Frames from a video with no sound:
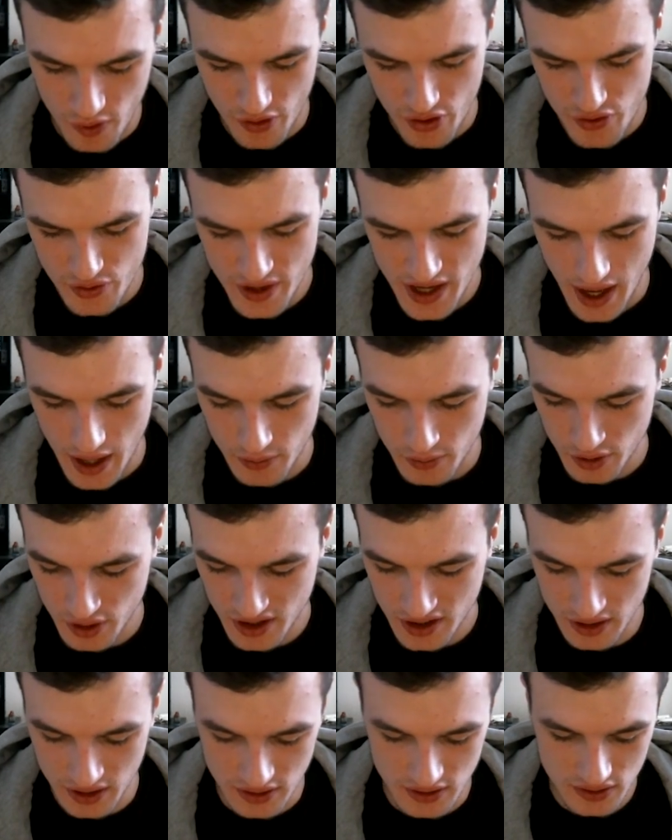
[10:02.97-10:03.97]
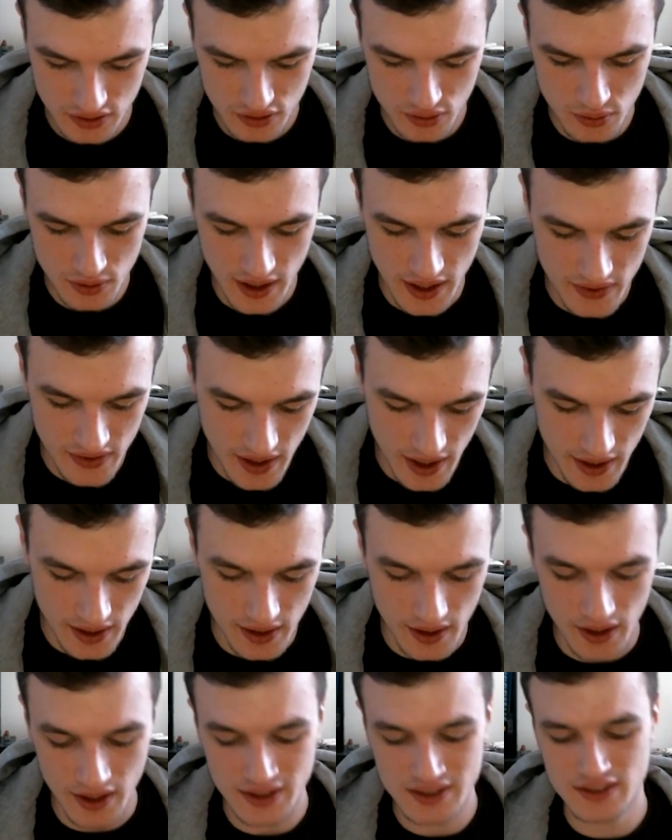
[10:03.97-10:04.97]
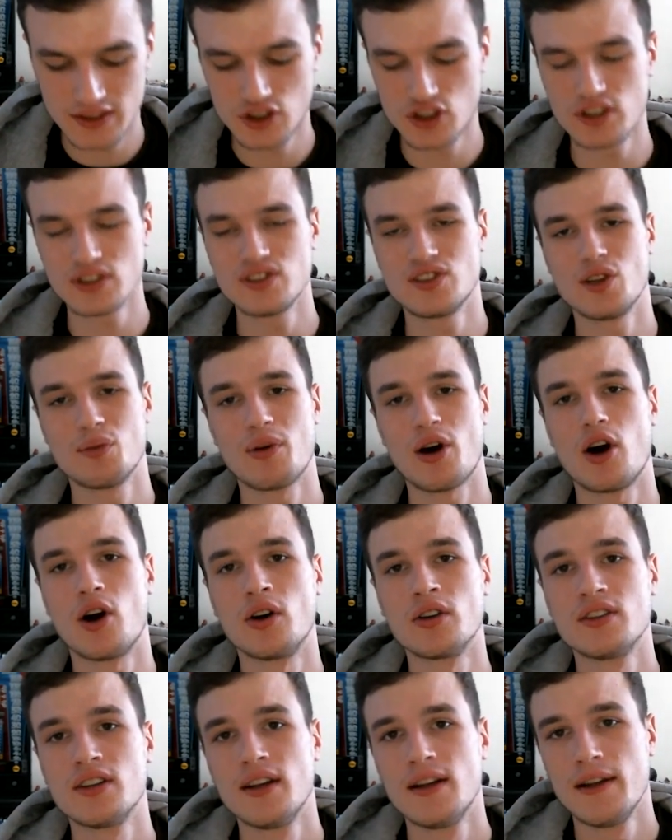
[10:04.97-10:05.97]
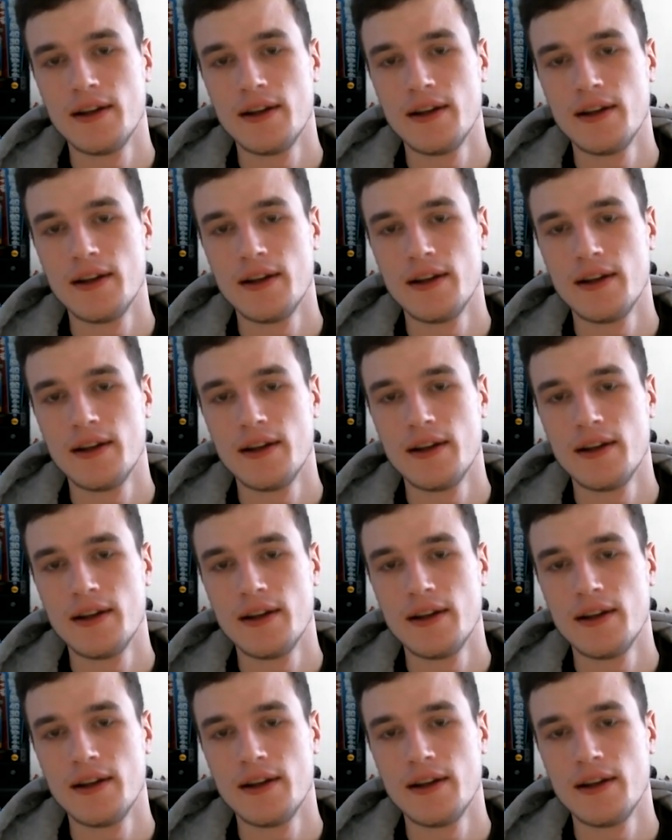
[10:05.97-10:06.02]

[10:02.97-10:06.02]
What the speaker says: 300 kills soon, and then it's just about